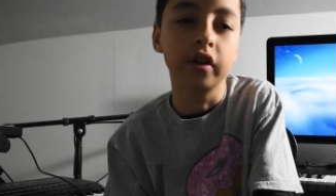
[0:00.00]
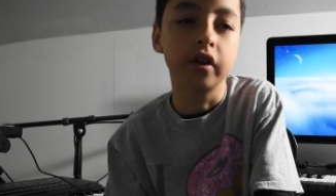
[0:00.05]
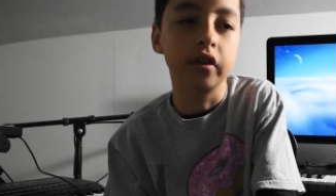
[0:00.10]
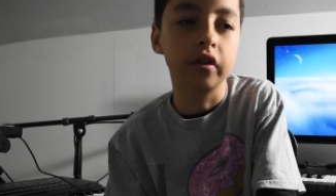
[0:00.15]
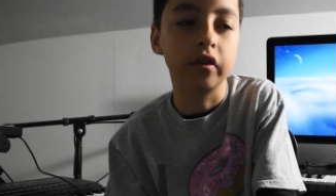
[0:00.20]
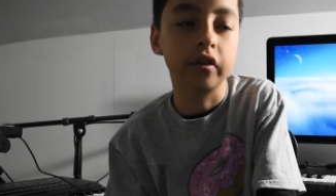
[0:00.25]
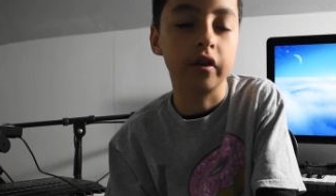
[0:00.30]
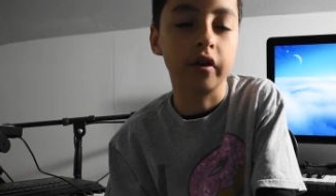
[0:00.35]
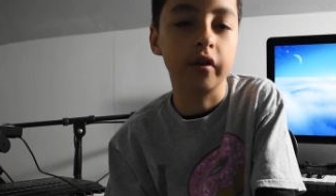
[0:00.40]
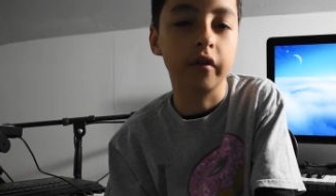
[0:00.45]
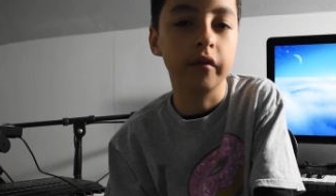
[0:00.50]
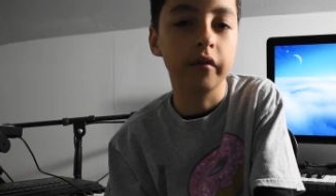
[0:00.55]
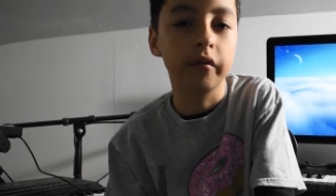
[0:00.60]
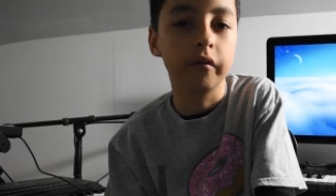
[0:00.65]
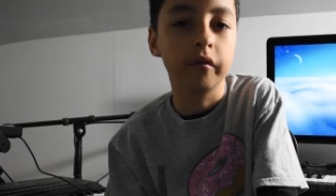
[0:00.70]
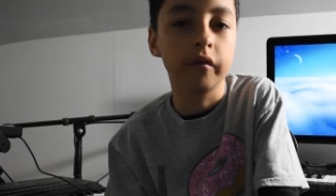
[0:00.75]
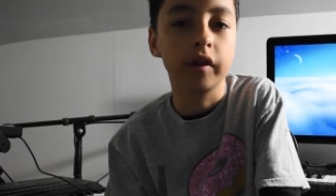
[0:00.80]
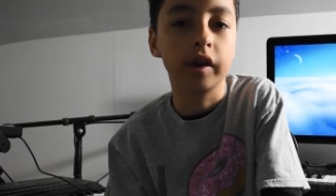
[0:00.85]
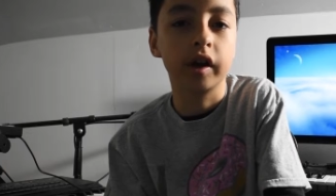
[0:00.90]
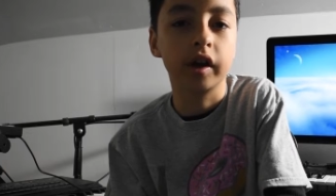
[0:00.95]
So
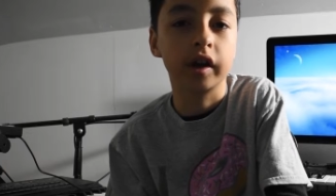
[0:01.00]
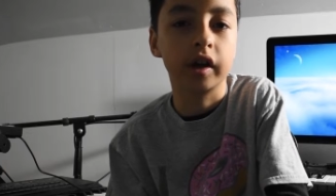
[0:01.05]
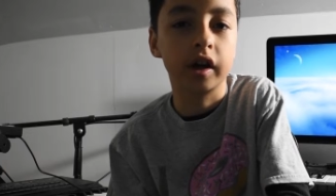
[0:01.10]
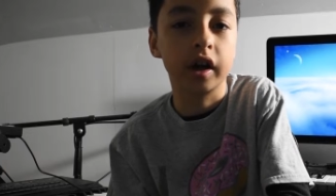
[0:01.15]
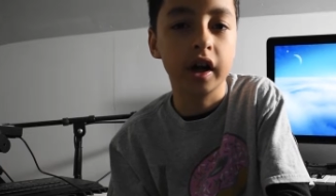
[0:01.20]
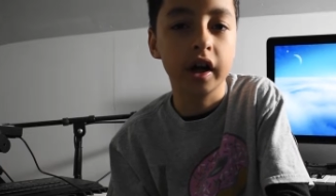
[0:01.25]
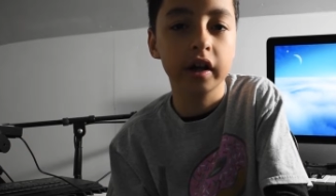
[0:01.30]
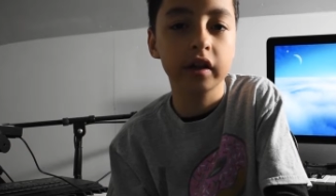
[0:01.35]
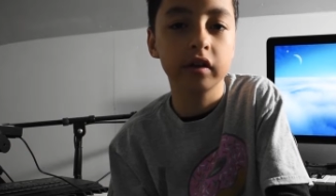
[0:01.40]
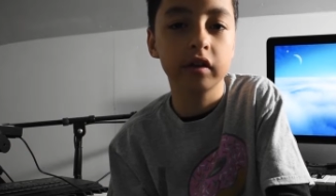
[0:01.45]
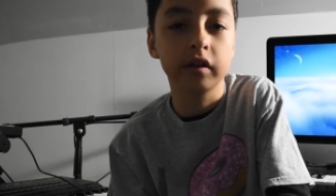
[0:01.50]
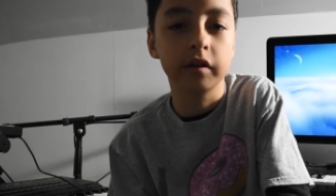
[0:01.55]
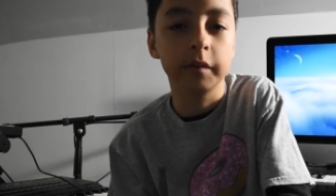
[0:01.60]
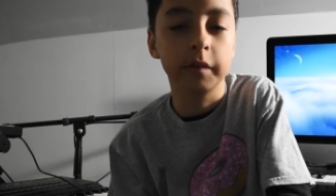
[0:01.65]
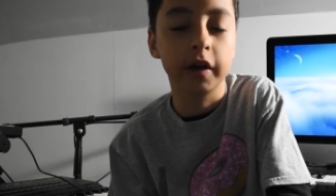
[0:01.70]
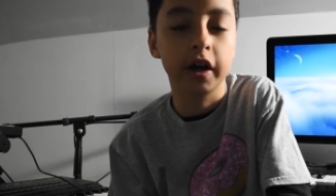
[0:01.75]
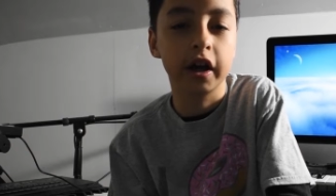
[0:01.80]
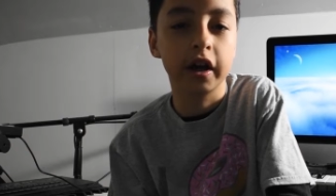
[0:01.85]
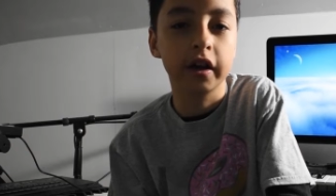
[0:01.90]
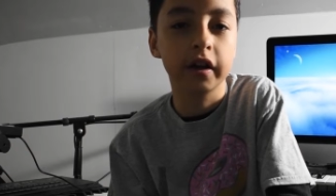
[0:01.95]
when I got to
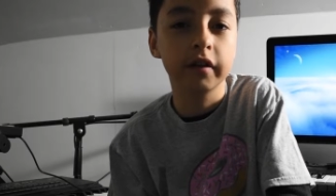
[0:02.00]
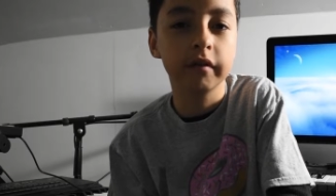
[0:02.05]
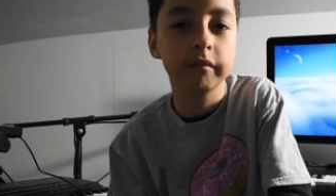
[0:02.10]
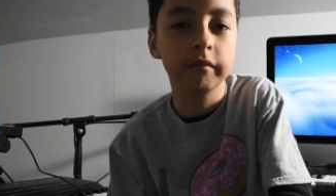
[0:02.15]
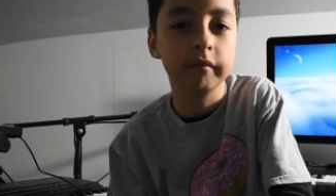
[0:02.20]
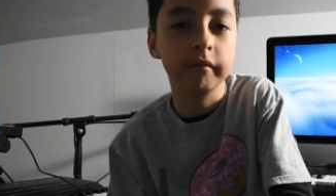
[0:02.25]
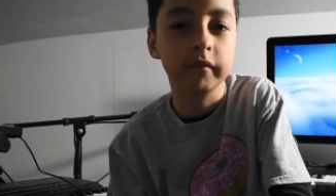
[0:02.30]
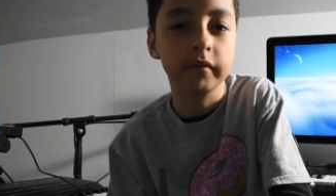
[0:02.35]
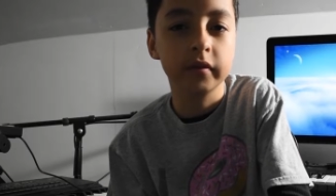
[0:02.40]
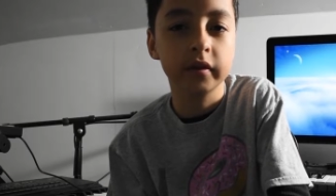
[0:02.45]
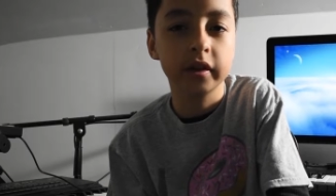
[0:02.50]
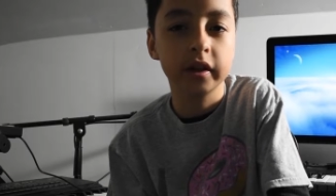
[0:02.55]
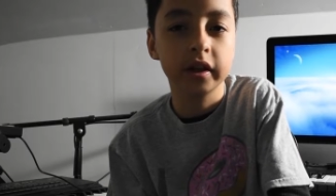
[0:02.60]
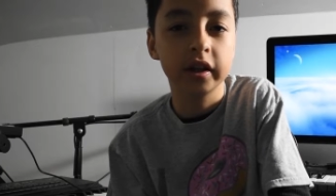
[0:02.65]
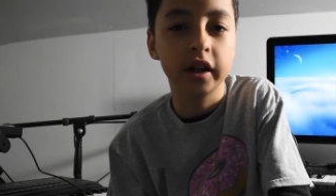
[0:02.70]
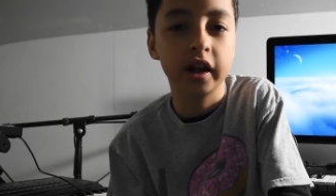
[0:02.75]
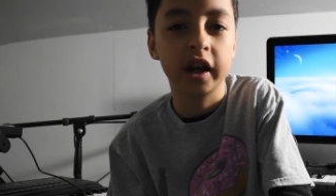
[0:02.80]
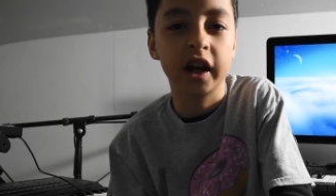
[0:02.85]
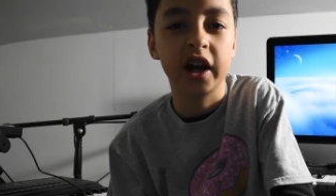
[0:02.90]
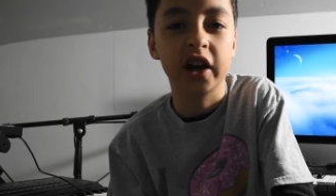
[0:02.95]
bat,
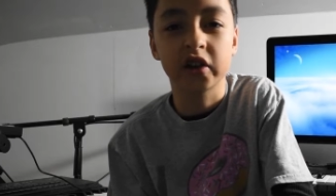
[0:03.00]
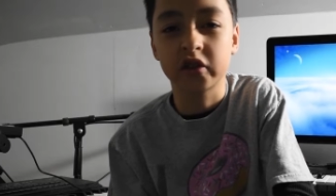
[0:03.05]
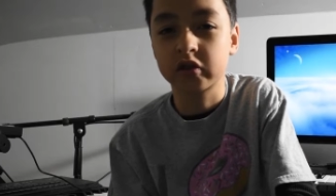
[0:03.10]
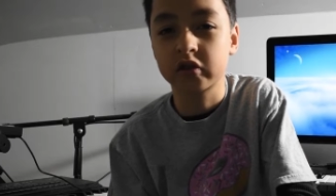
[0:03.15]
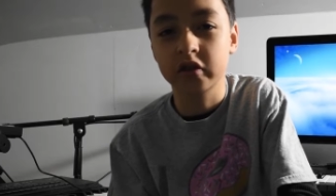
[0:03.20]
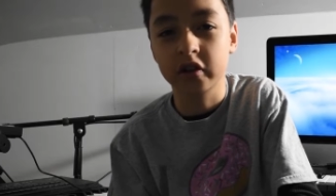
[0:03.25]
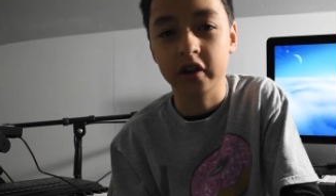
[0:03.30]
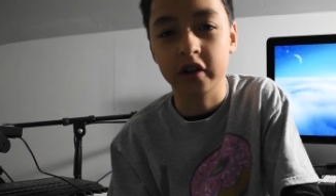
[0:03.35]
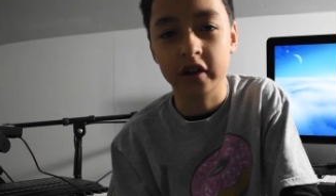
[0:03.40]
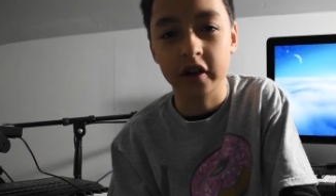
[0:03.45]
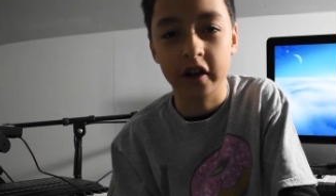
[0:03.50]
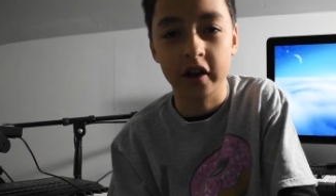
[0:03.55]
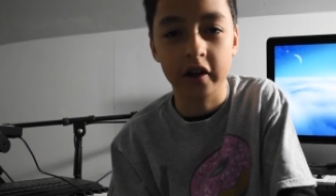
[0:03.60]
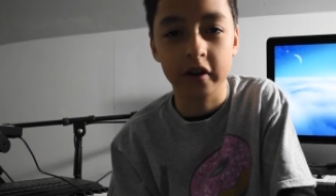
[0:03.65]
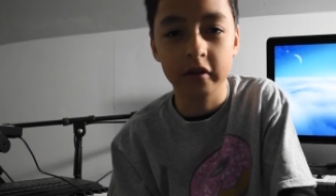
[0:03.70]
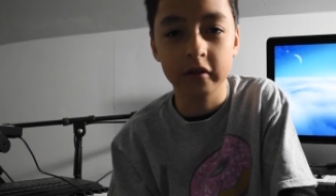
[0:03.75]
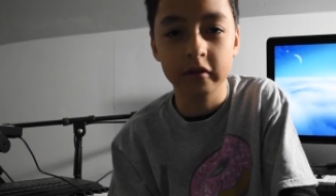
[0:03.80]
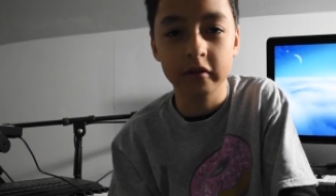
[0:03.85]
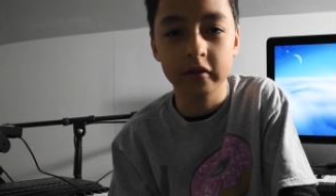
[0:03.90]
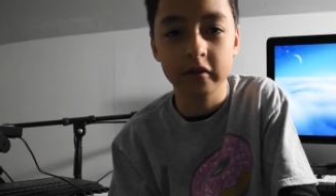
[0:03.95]
I struck
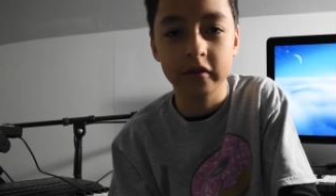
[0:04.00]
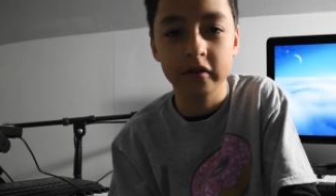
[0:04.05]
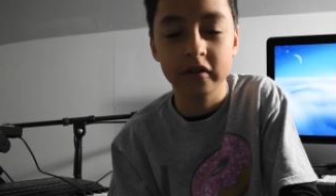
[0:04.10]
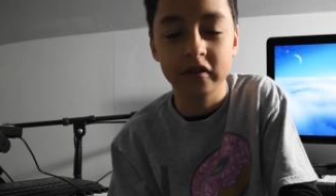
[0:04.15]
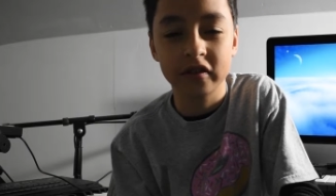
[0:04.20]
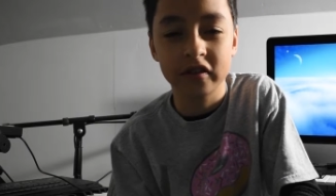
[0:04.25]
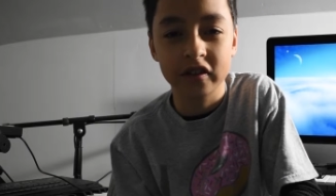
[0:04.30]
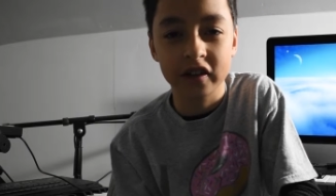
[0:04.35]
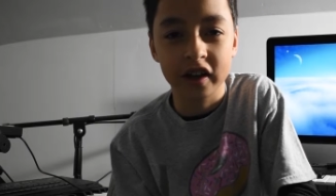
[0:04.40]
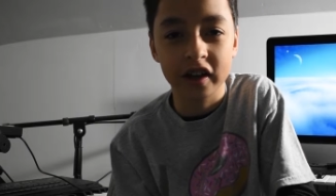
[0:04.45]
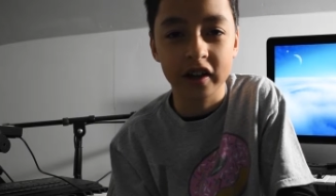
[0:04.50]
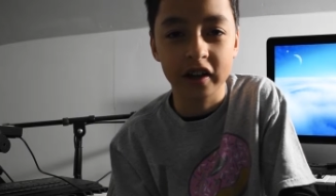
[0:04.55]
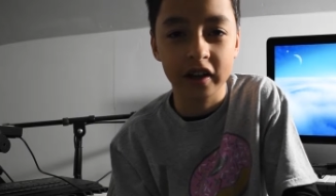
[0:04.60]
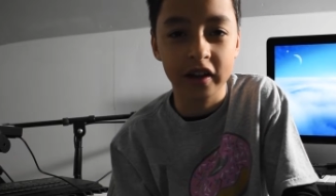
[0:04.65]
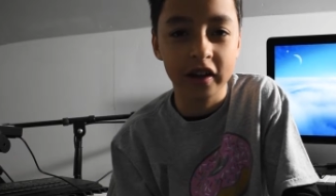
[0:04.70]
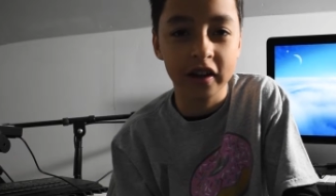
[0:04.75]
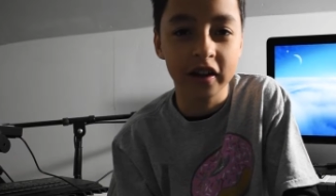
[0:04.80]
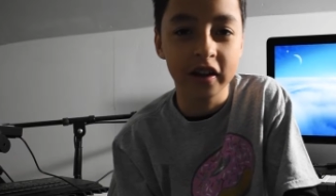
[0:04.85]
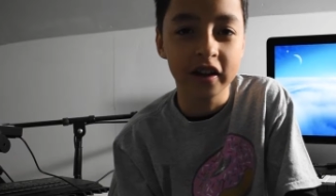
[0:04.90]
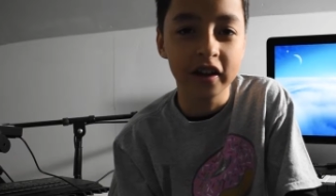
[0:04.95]
out,
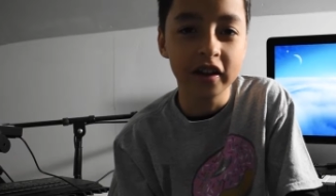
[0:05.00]
sadly.